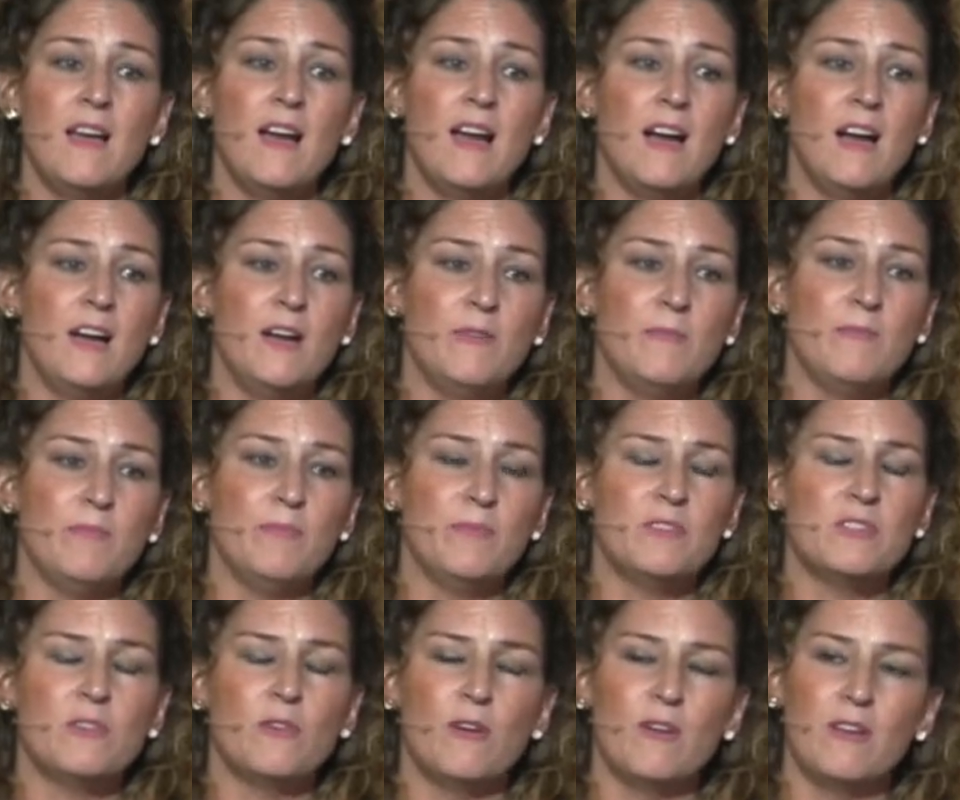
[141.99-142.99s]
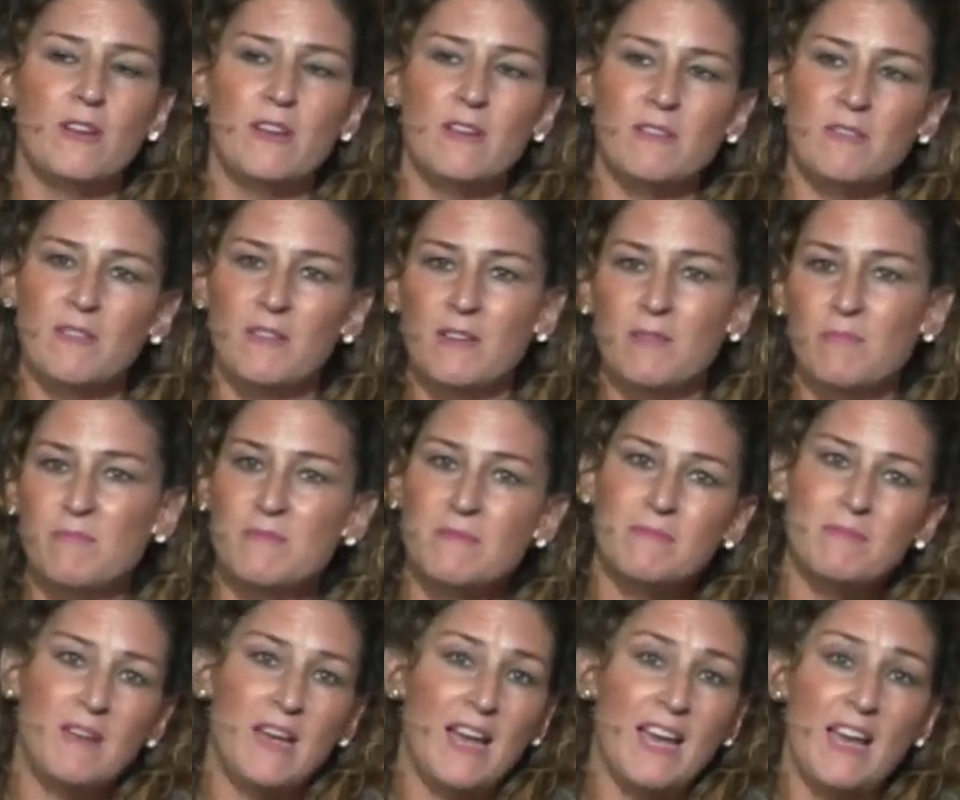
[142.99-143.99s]
So,
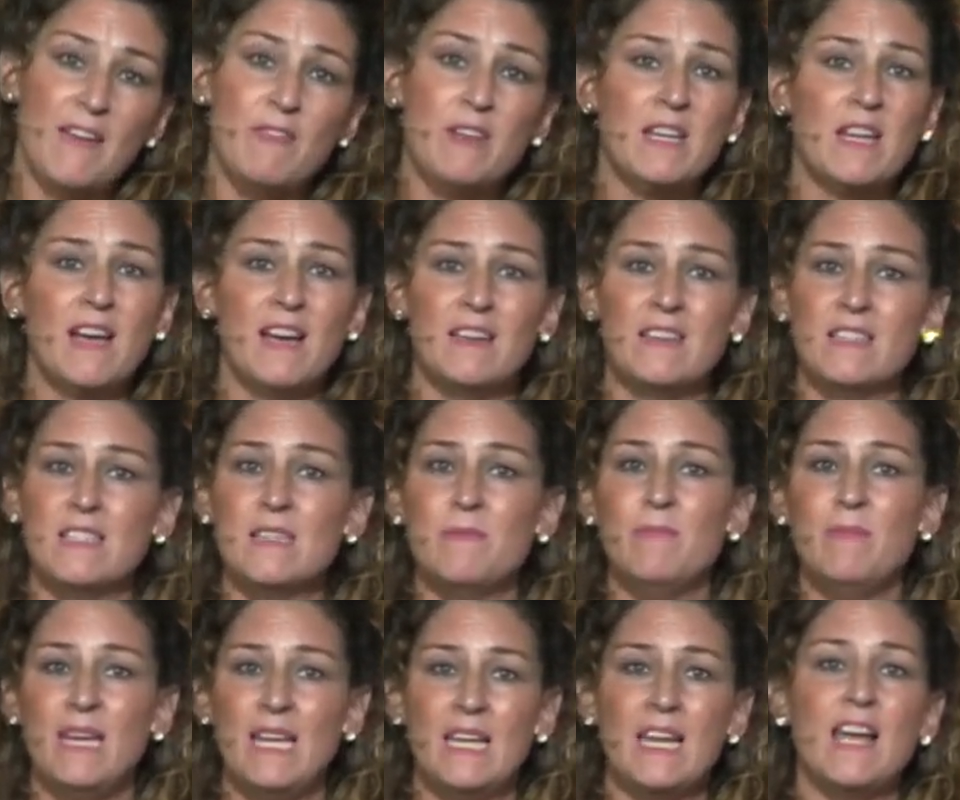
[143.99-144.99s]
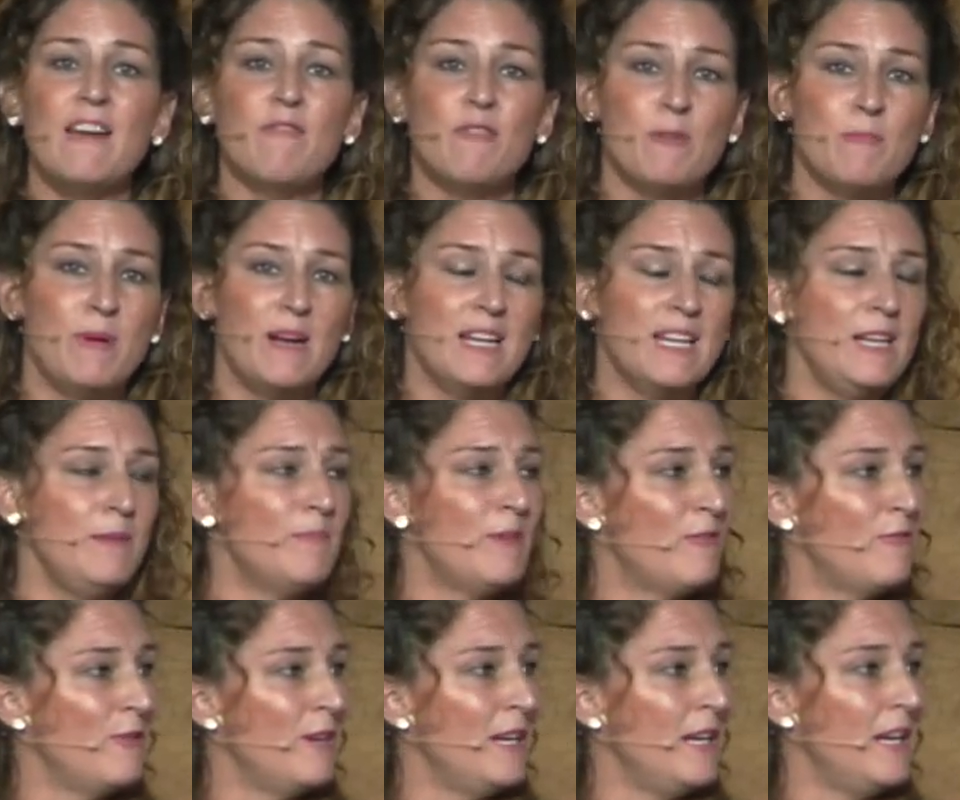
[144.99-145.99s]
I haven't gotten to meet everybody,
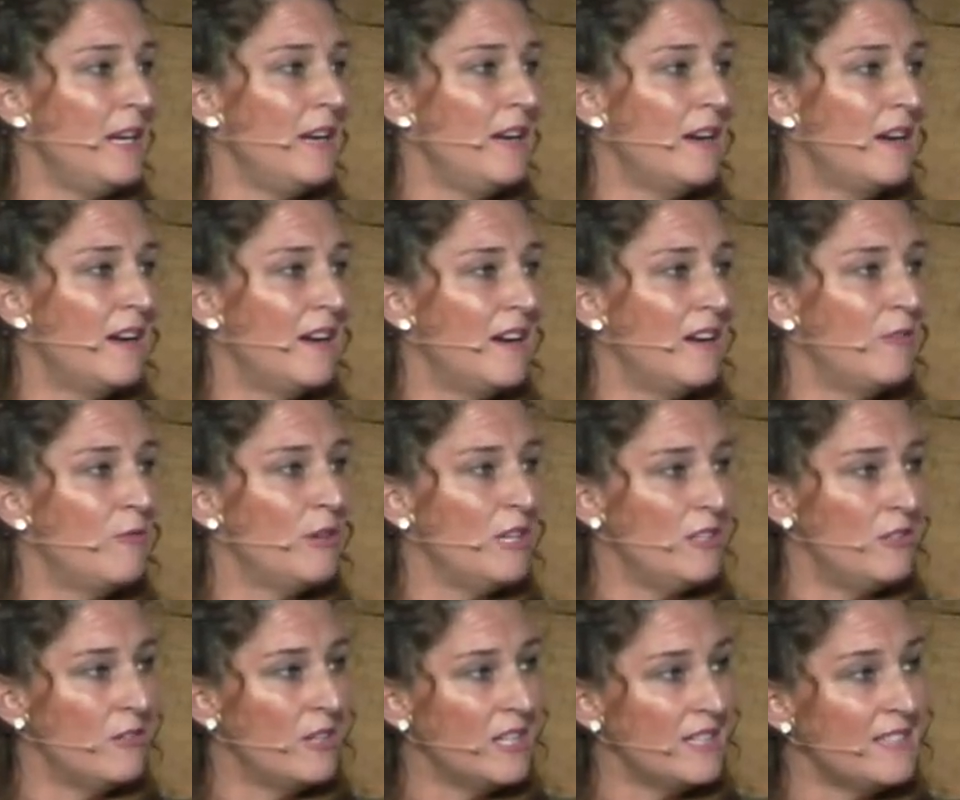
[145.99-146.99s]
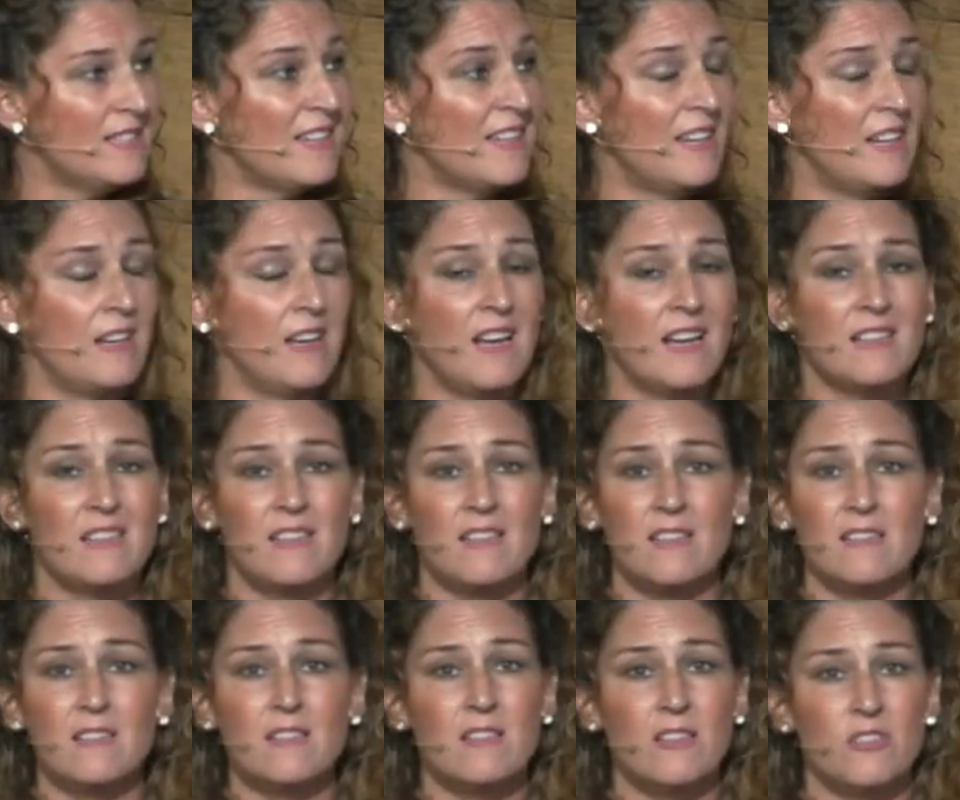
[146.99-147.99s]
but we uh, we do get to connect, and
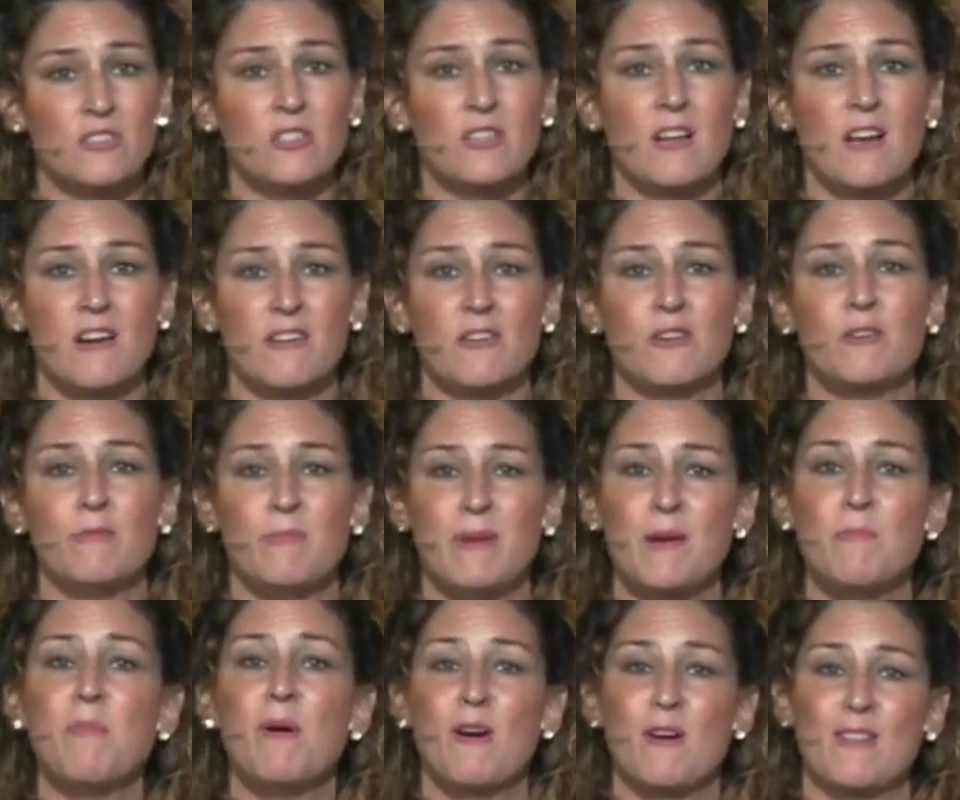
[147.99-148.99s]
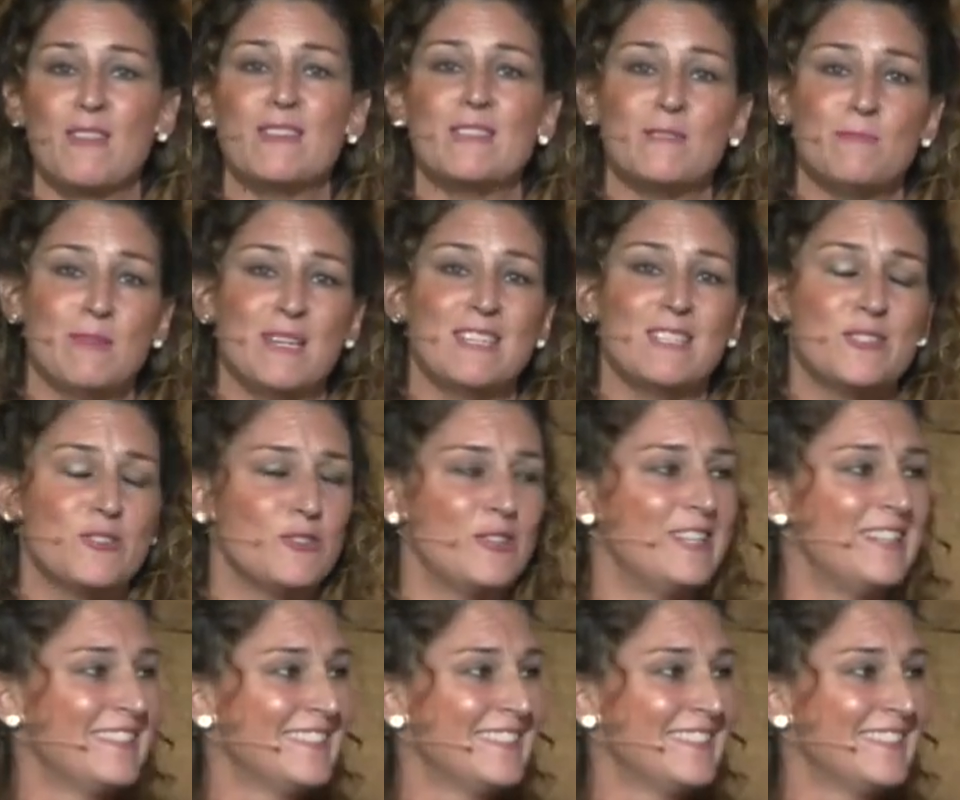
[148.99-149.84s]
it's such an honor to be a part of this ministry.